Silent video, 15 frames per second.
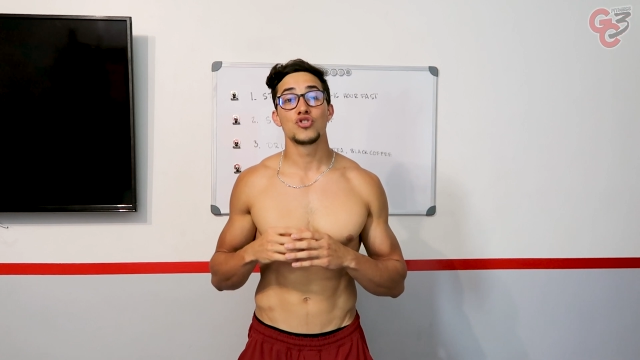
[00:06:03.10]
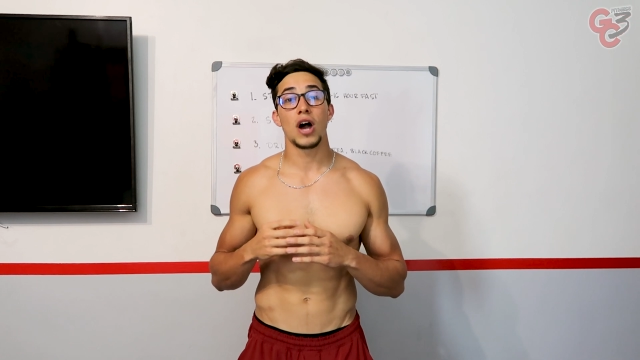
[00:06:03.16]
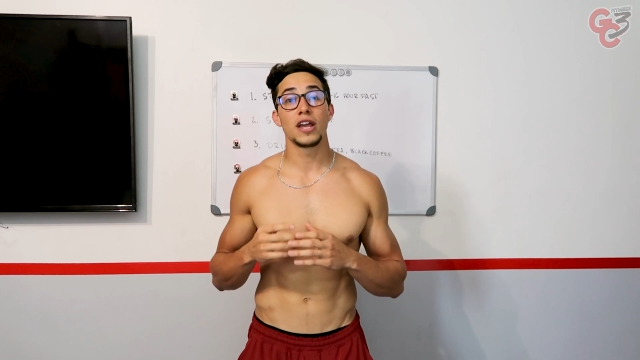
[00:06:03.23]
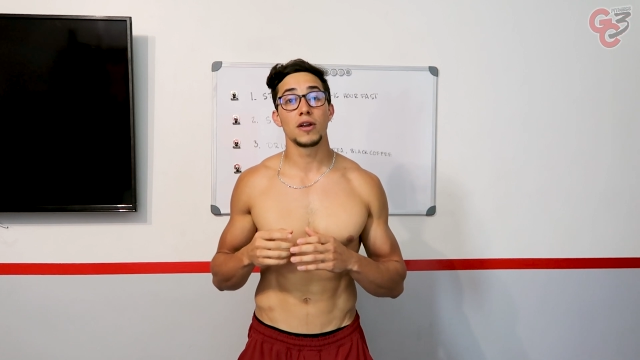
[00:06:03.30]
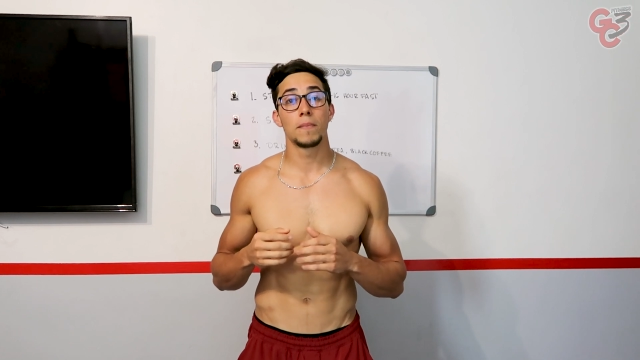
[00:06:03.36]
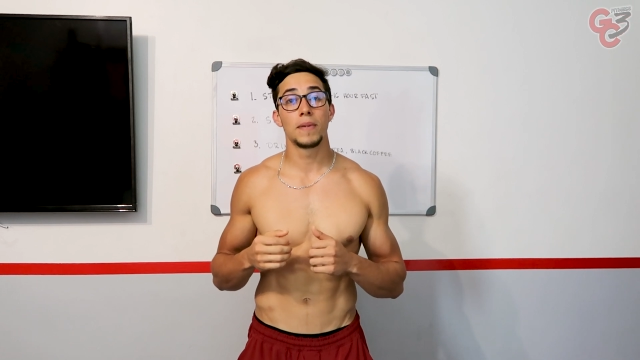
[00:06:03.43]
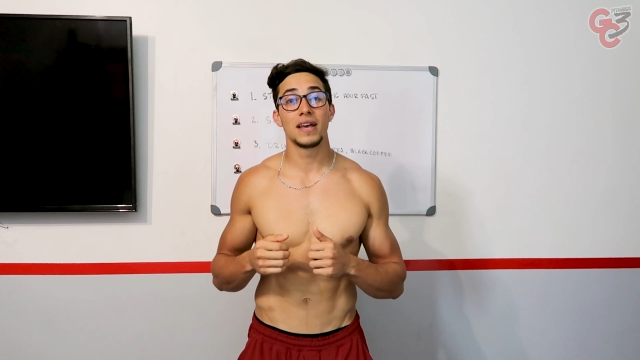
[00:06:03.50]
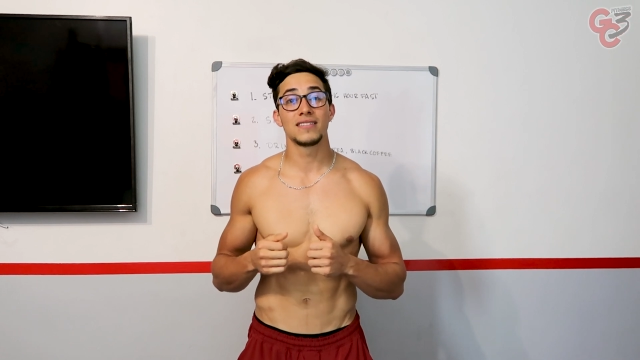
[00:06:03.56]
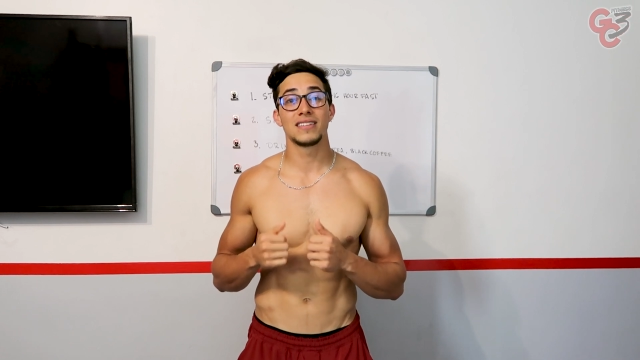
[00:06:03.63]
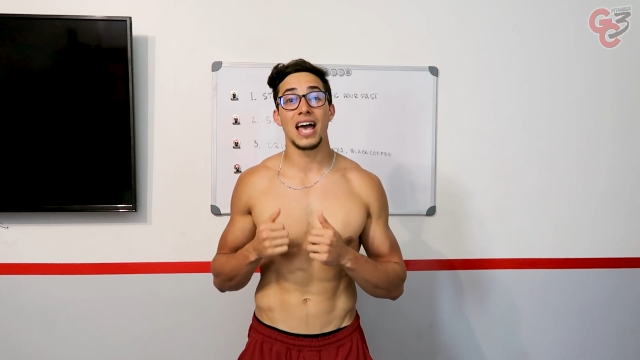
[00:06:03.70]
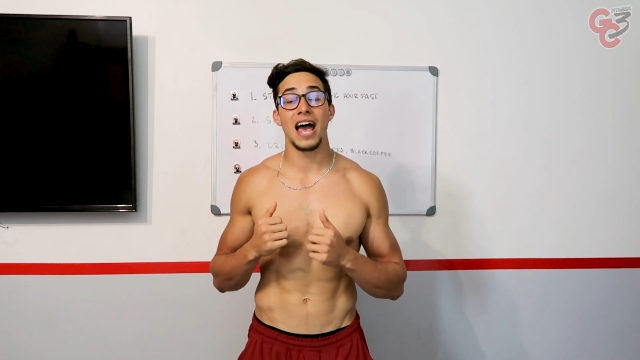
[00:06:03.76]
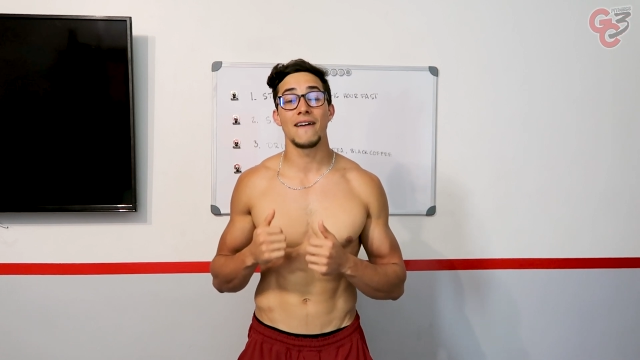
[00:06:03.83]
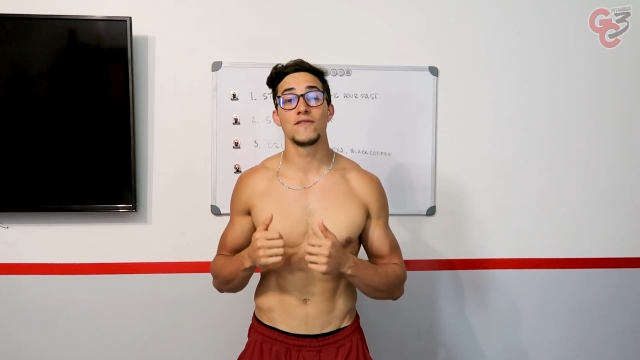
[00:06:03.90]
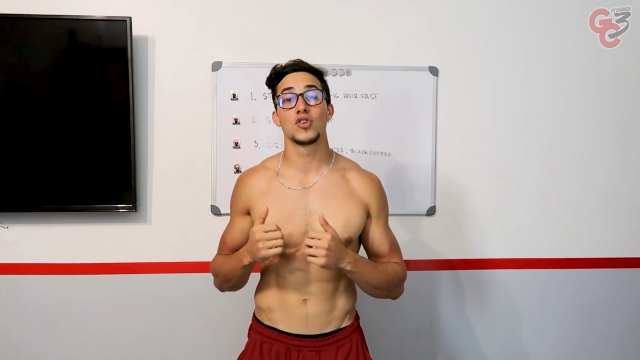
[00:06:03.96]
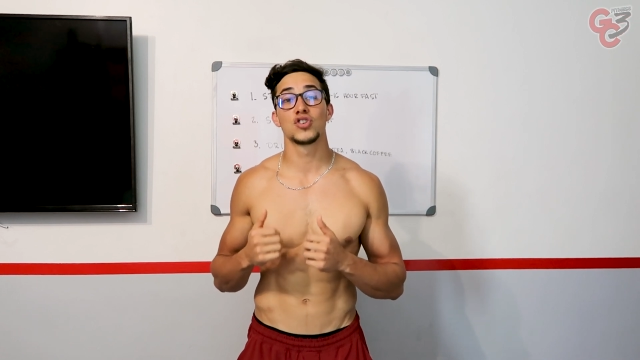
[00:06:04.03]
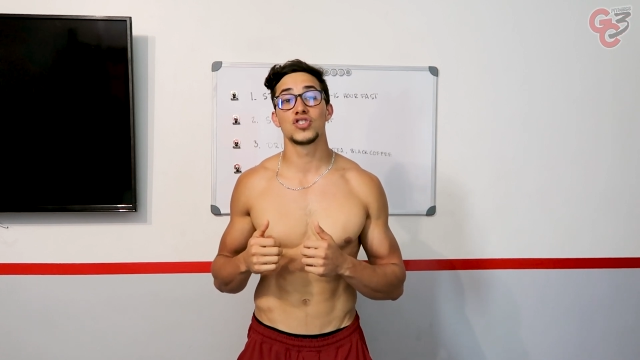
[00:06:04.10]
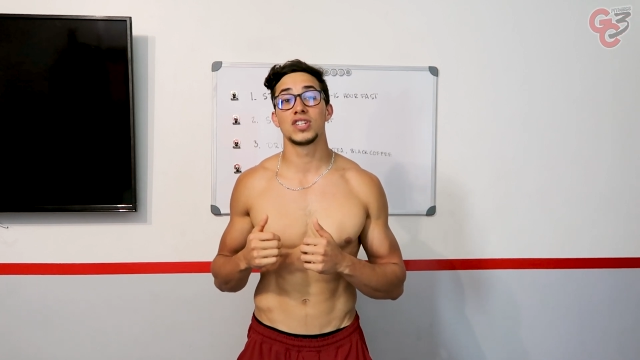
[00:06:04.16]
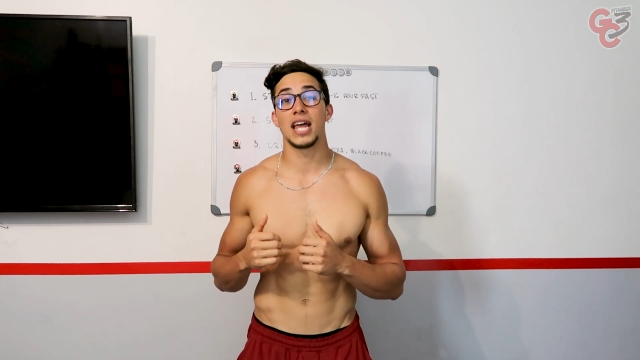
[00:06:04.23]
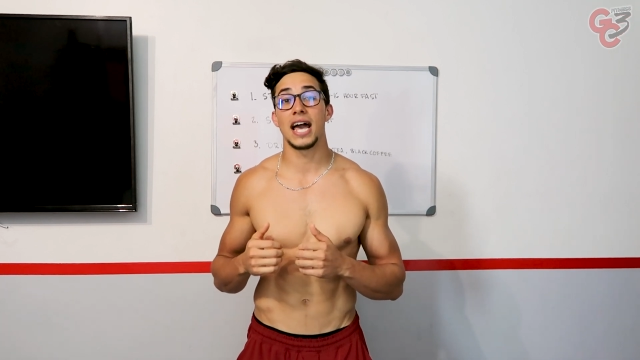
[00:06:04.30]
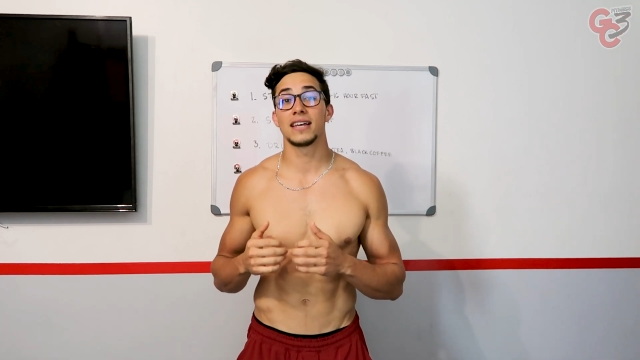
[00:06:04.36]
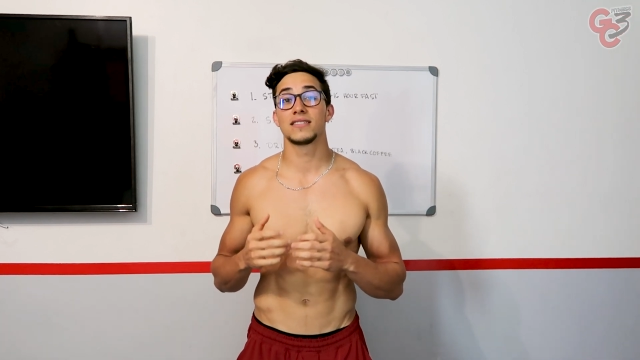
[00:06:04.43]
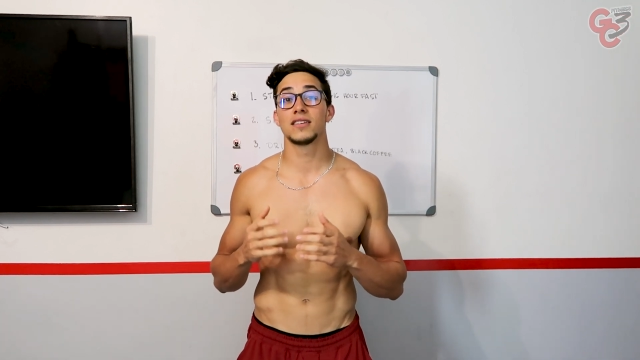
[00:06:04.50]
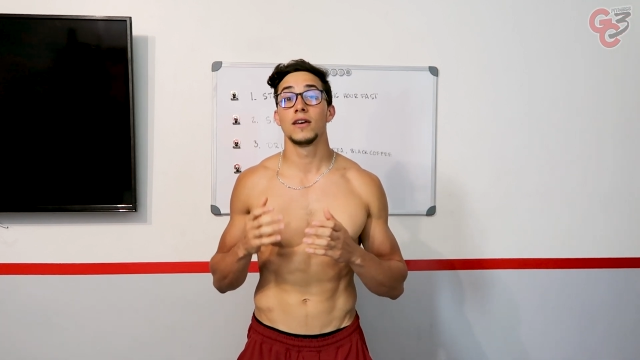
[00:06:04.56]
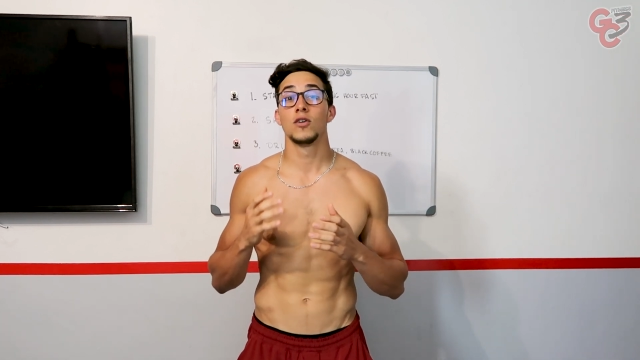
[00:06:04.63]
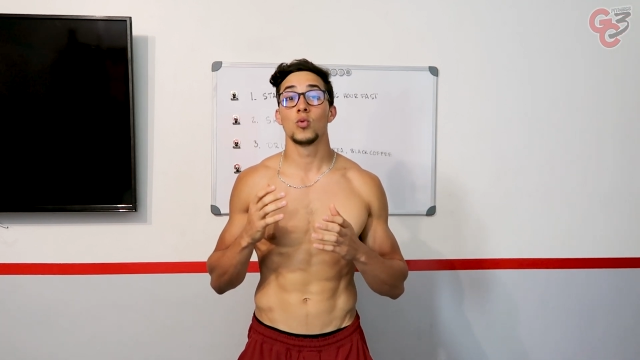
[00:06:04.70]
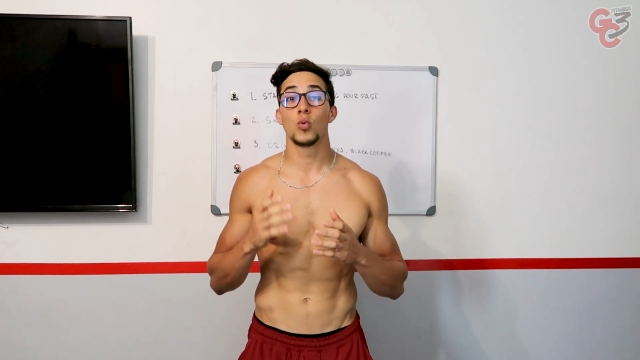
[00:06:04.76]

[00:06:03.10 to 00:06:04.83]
Try your best to have your snacks